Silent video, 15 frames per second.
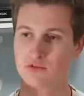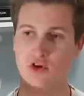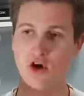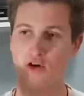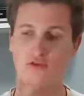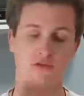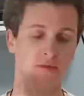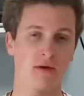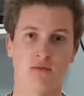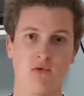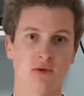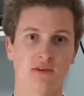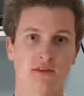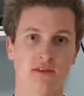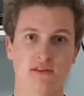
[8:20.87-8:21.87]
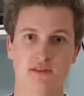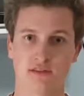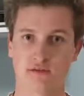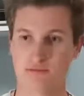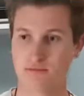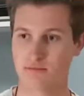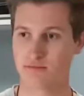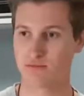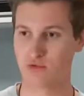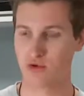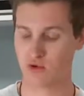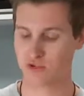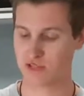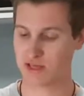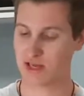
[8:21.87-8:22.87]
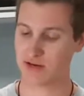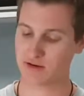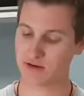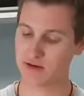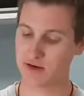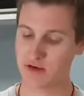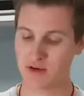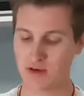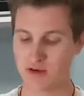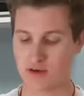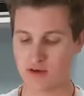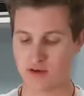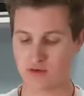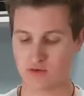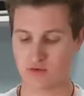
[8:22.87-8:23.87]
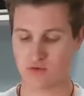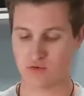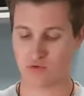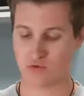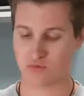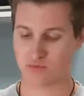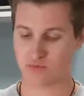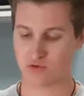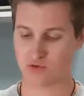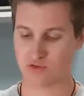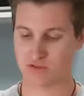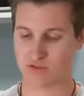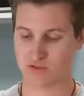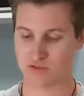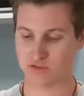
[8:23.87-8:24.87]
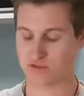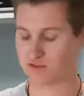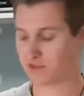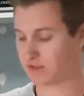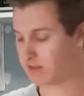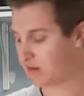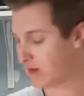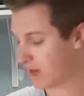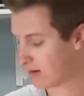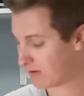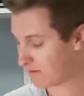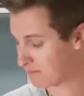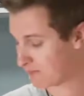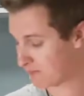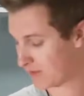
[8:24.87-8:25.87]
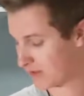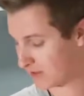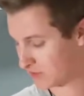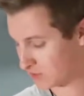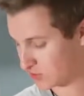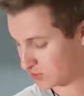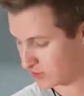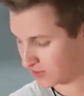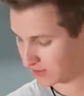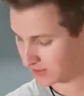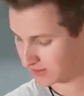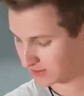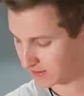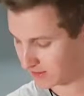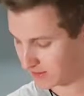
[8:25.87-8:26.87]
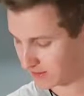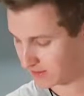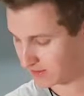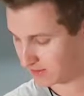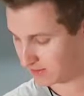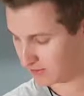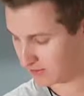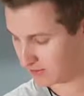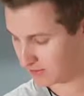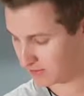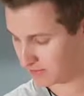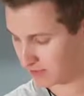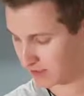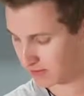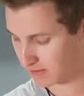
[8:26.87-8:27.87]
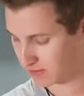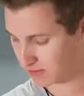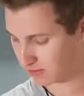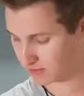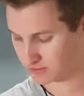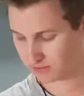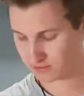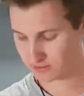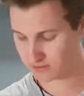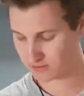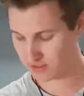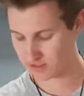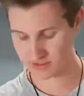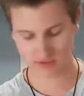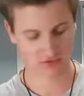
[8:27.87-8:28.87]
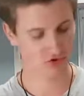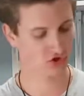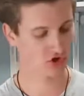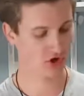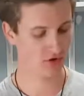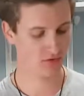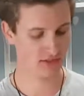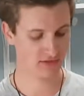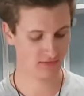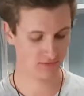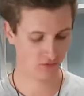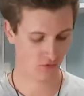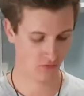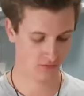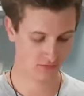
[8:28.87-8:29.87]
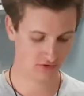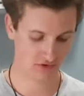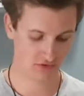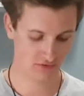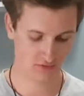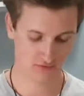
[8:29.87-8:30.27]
can't remember what this looks like. Or consistency. Anyway, stir in the buttermilk until dough is formed.